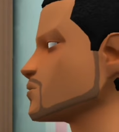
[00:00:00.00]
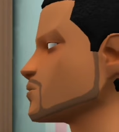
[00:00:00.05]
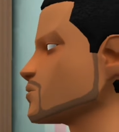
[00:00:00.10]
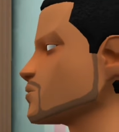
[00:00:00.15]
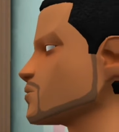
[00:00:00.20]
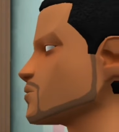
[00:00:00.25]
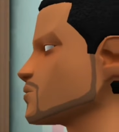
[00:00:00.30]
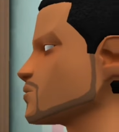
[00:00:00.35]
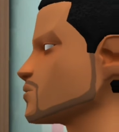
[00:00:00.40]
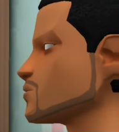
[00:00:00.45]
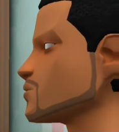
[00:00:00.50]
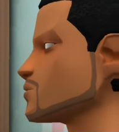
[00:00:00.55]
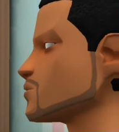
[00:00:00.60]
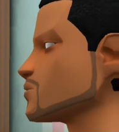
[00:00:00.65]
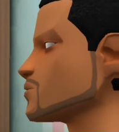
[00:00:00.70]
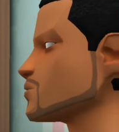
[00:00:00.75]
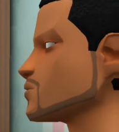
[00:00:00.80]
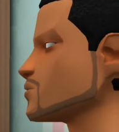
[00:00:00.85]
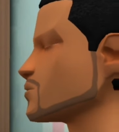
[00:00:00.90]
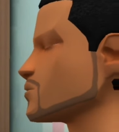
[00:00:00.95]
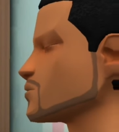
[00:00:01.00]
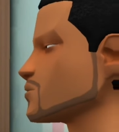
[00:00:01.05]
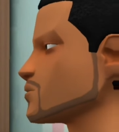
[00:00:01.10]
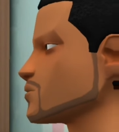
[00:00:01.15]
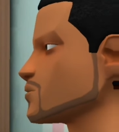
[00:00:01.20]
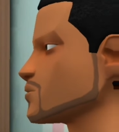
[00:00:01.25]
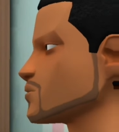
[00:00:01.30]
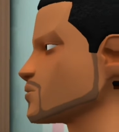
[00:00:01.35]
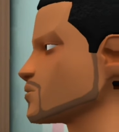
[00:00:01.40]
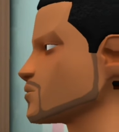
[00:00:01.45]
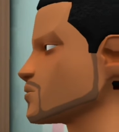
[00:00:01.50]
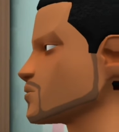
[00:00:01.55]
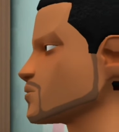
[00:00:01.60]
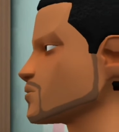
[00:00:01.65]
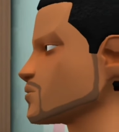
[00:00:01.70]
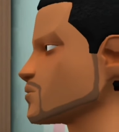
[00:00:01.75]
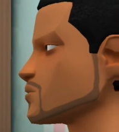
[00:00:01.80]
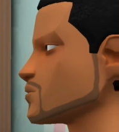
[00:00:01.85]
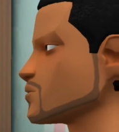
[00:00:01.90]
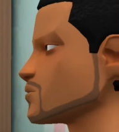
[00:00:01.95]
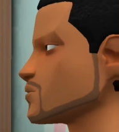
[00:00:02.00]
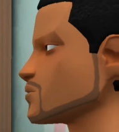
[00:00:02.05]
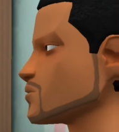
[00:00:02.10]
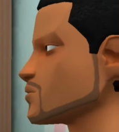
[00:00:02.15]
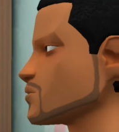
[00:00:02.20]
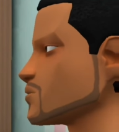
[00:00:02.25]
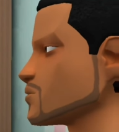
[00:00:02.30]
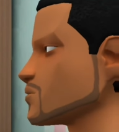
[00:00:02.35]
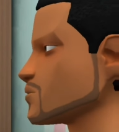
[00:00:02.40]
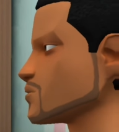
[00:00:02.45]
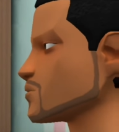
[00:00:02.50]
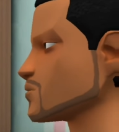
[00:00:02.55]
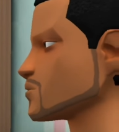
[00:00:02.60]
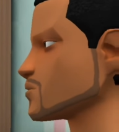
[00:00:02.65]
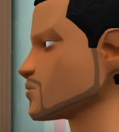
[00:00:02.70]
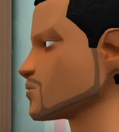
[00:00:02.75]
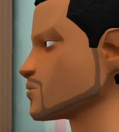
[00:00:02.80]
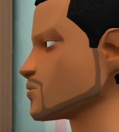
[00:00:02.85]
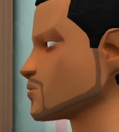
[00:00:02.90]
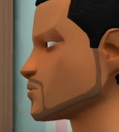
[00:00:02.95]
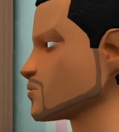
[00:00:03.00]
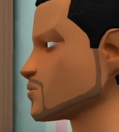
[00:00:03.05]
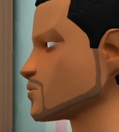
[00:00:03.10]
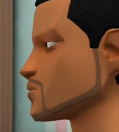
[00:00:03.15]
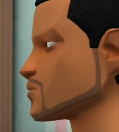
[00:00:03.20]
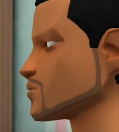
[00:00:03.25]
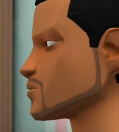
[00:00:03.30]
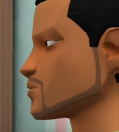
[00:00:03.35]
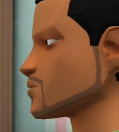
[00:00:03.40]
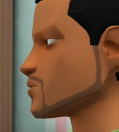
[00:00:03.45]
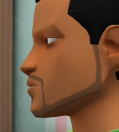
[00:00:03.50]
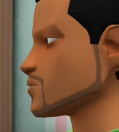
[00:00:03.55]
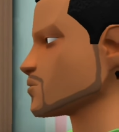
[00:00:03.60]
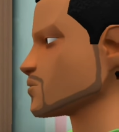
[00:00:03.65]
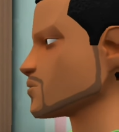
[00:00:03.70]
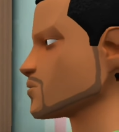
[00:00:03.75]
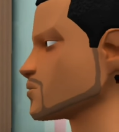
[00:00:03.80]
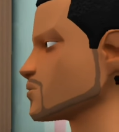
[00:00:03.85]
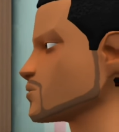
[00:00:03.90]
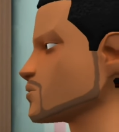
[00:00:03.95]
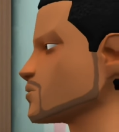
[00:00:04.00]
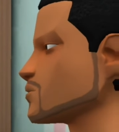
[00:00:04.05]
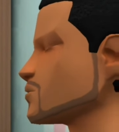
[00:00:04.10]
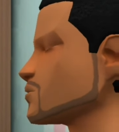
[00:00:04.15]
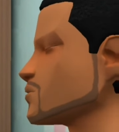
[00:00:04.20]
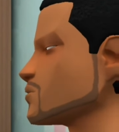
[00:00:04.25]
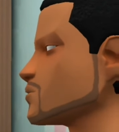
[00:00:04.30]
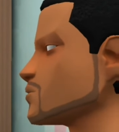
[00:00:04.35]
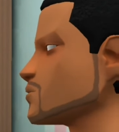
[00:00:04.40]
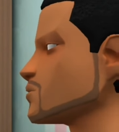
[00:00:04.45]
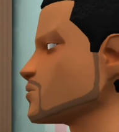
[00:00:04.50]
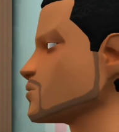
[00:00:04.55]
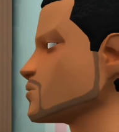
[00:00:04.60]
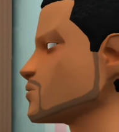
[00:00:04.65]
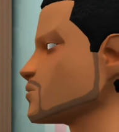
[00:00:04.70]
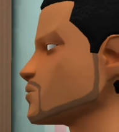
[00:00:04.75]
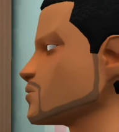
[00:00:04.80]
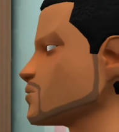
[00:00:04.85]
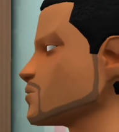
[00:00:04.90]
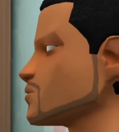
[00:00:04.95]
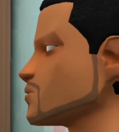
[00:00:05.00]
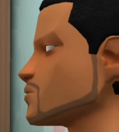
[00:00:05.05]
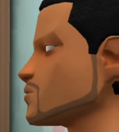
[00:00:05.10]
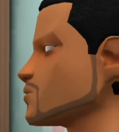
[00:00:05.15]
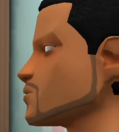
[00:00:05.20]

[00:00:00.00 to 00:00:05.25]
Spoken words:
This person isn't speaking.